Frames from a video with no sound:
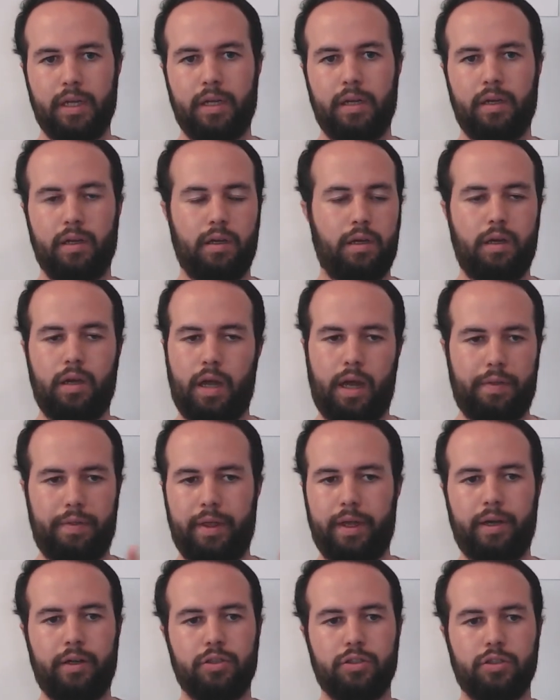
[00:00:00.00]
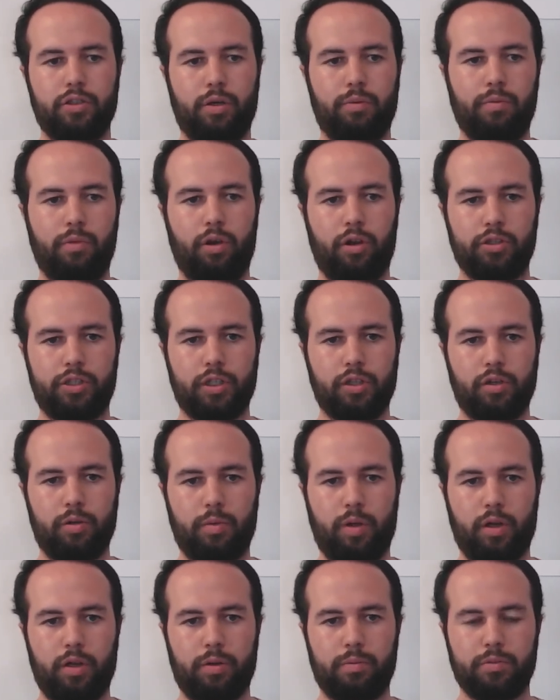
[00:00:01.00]
and there are some logical
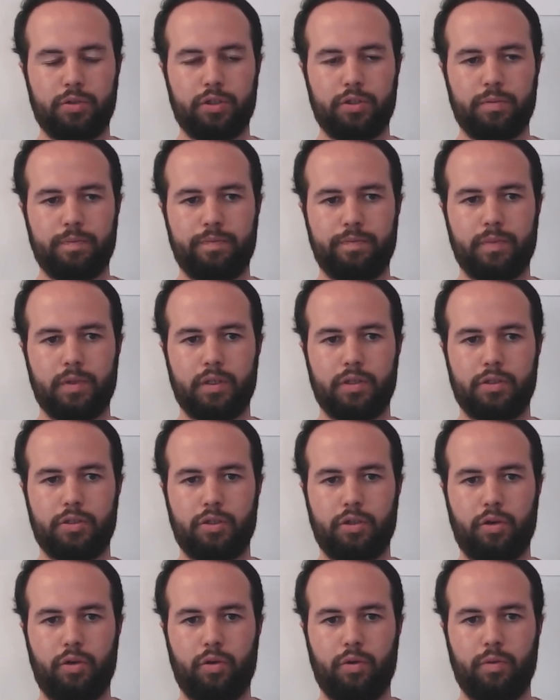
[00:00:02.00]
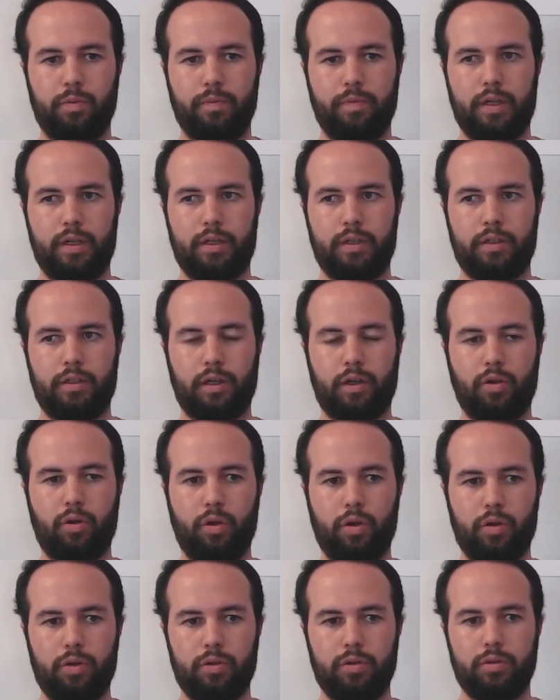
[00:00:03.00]
volumes. So the
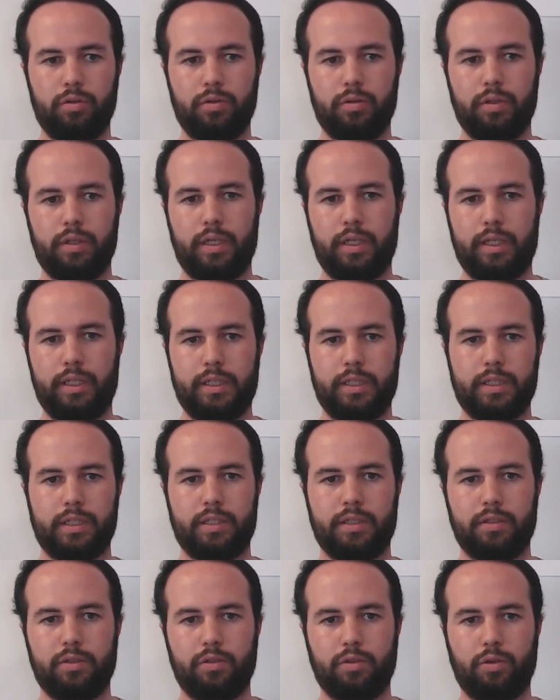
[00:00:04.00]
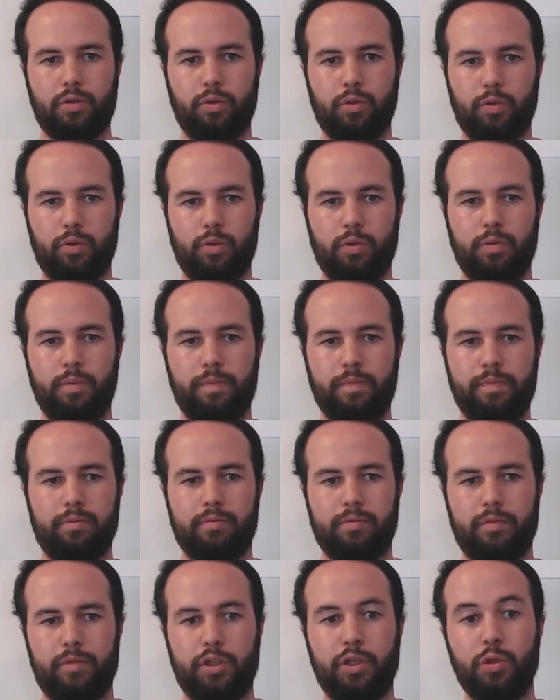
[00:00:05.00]
goal is to
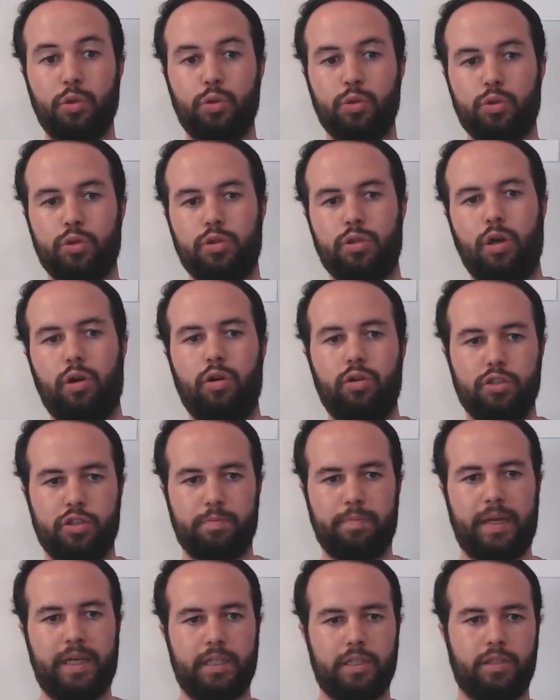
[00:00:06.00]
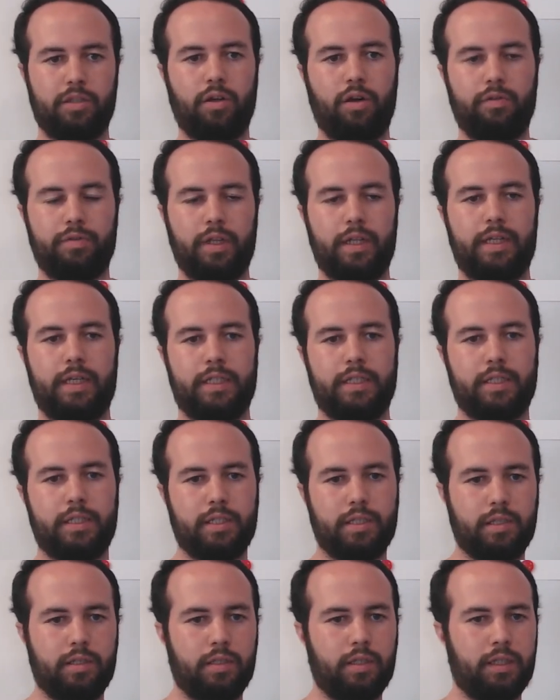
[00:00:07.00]
use the whole space of the
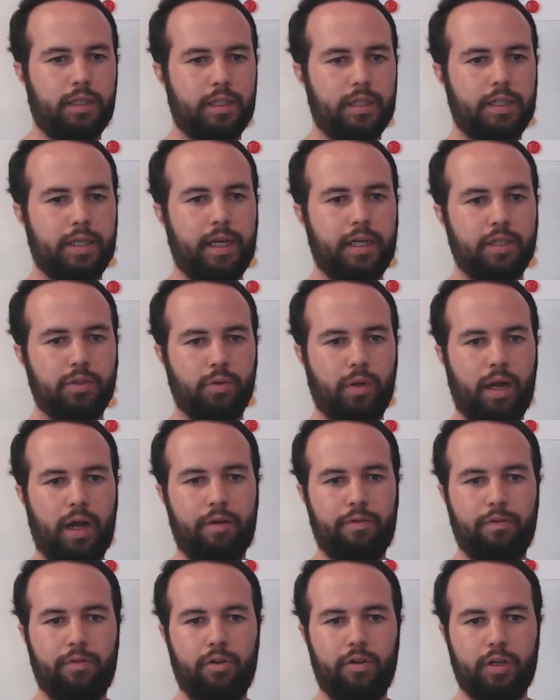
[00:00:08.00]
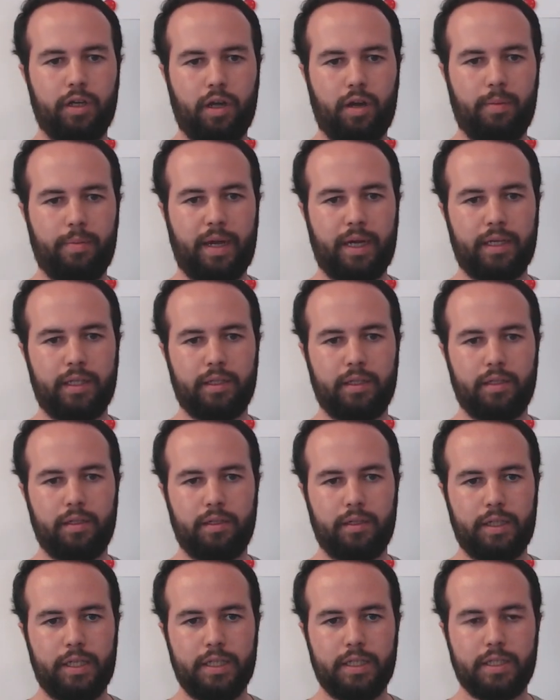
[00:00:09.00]
disks. In this case, we have 4 terabyte
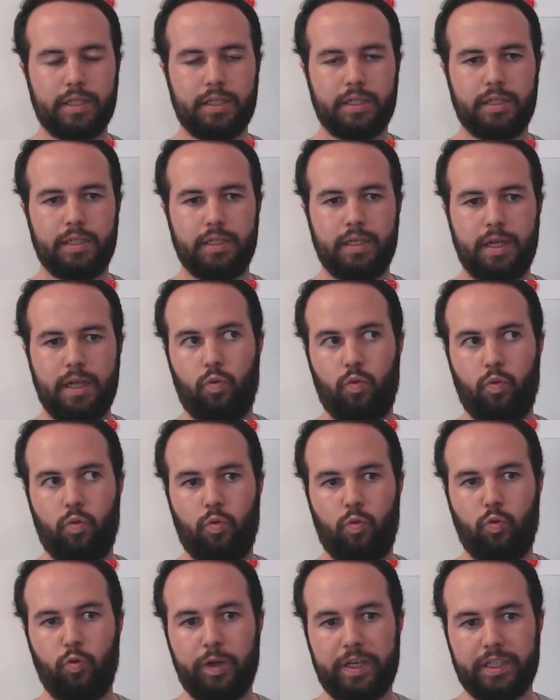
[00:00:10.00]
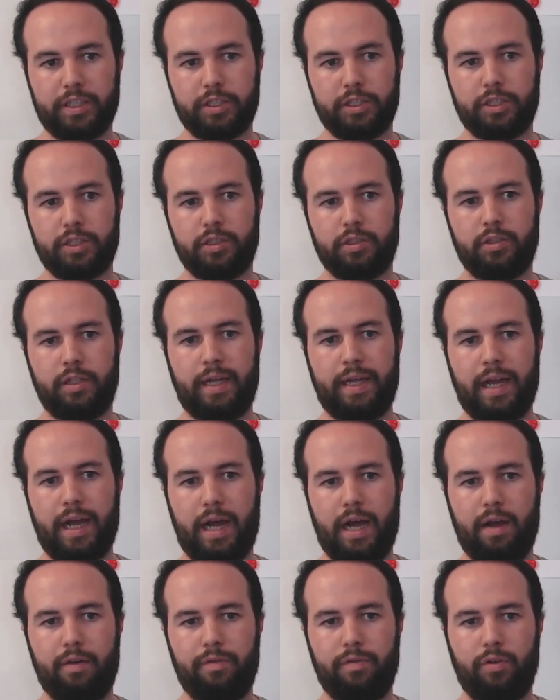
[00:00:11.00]
disks, which they
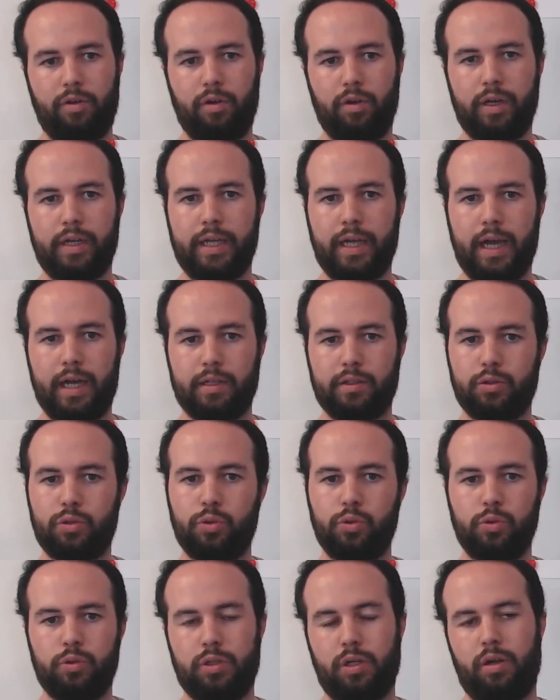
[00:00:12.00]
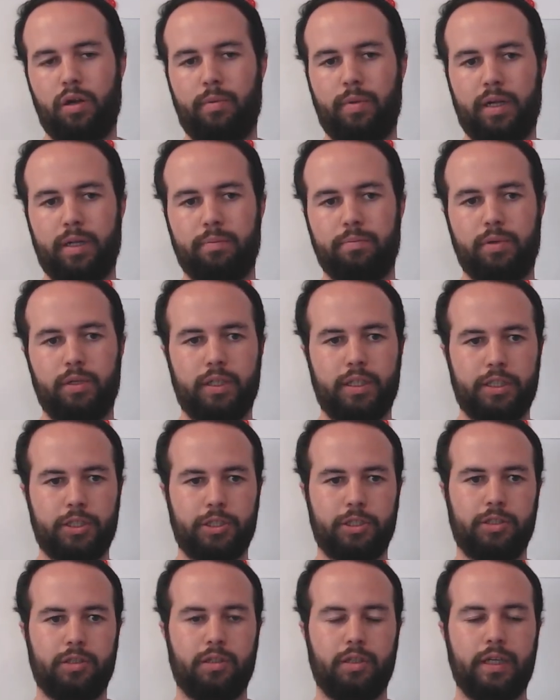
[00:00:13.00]
have only a 2 terabyte
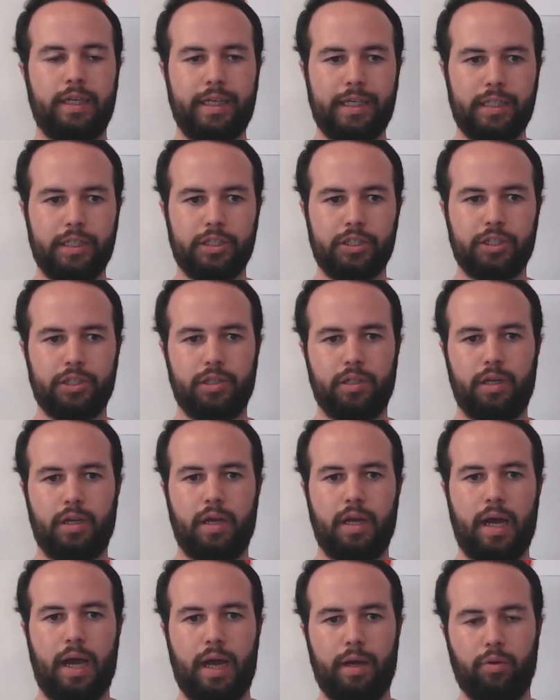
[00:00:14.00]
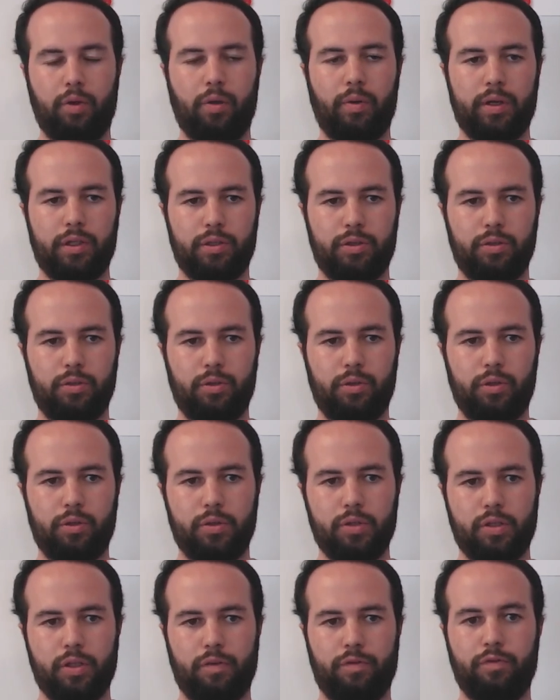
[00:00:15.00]
partition each, and we want to
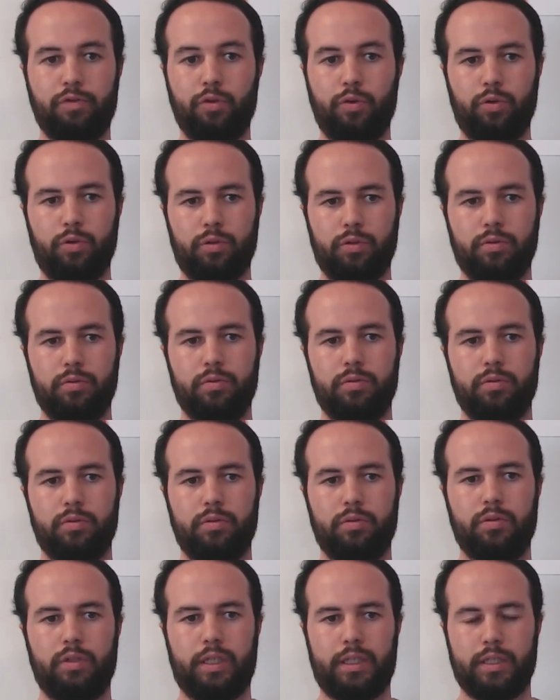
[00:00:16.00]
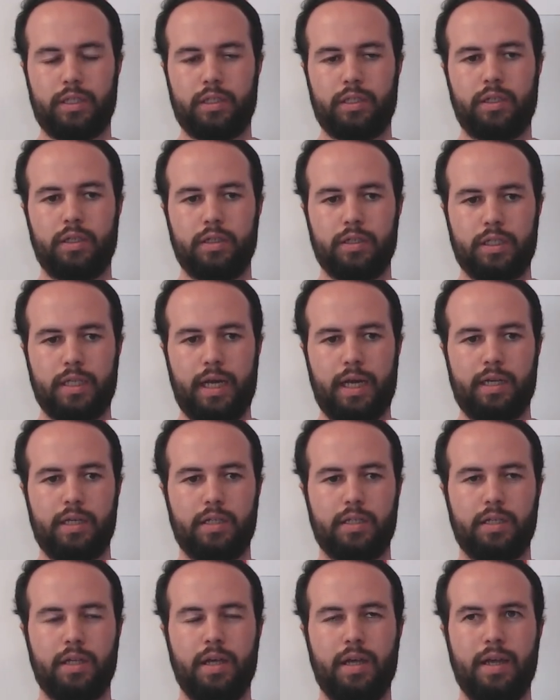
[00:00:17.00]
use the full disk
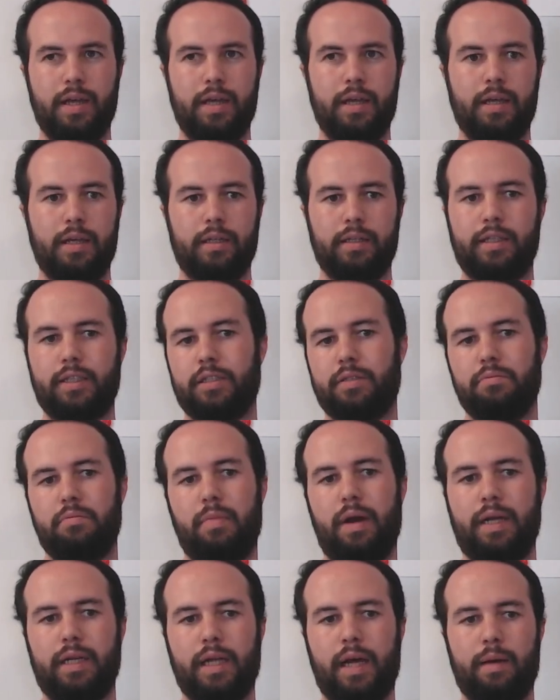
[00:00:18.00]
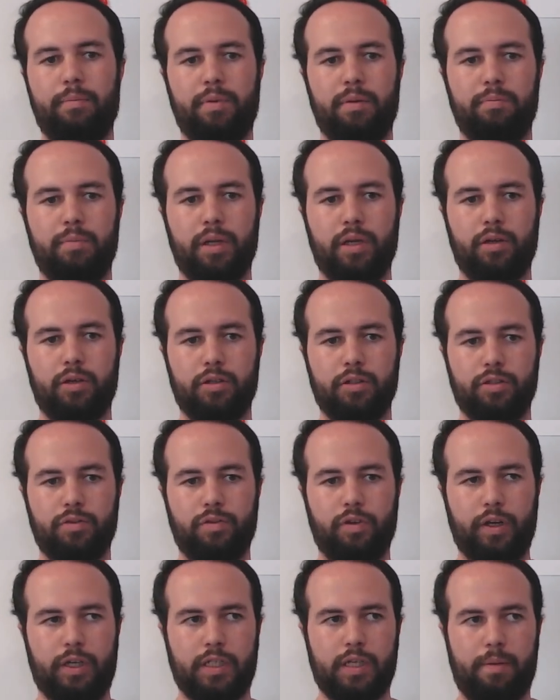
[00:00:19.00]
size. This might happen because,
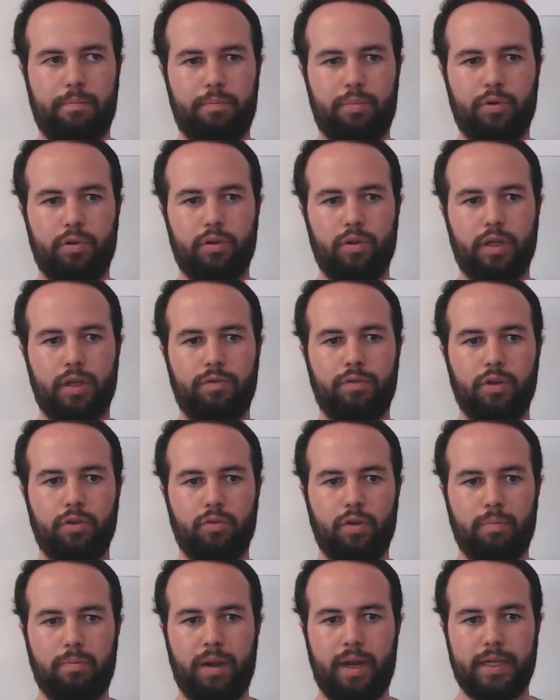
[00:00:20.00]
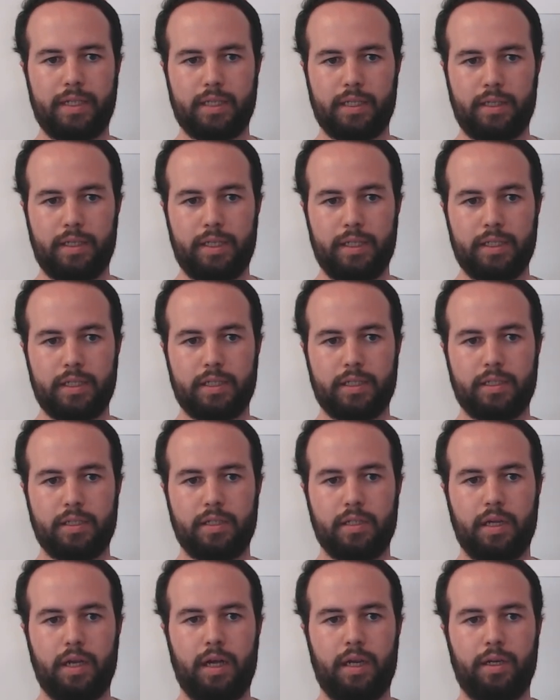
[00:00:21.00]
for example, if you replace the
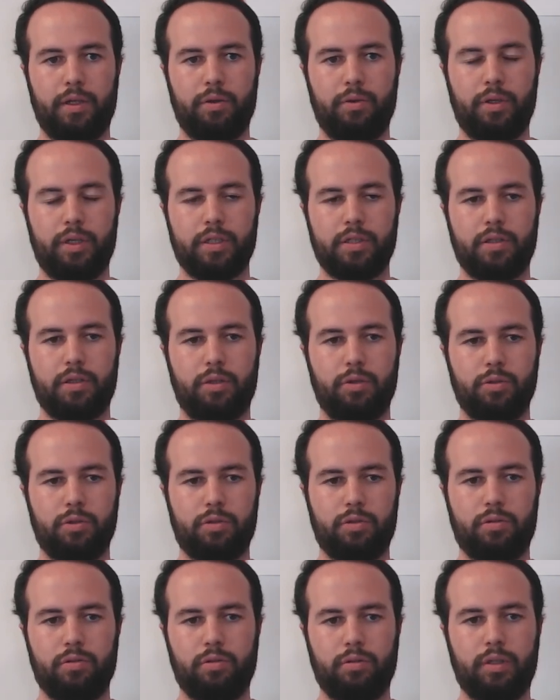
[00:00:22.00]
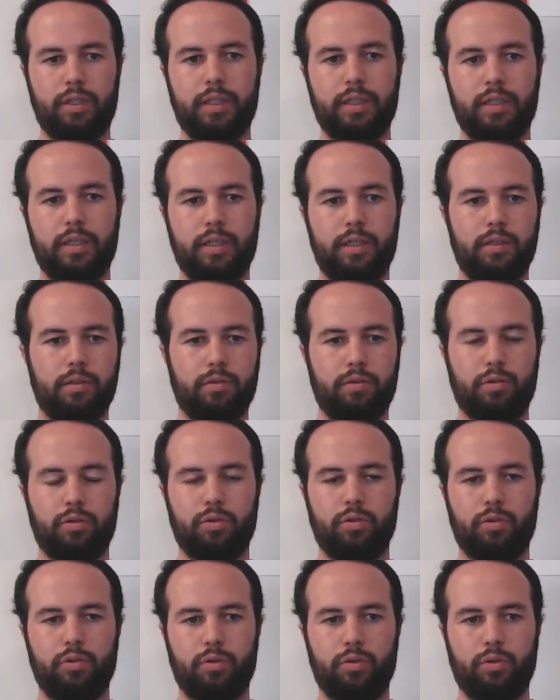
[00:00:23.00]
disks and you just use DD
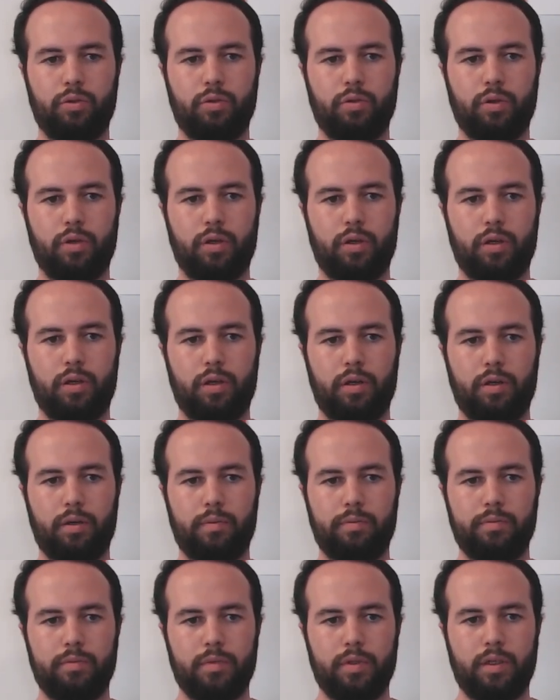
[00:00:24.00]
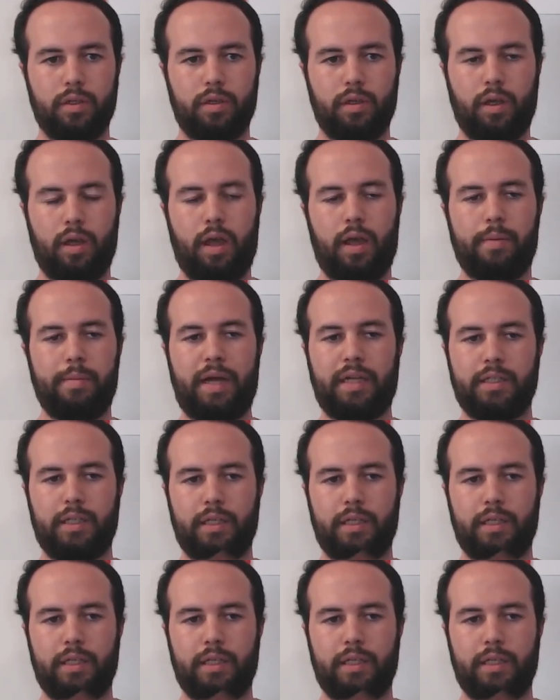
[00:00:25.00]
to imagine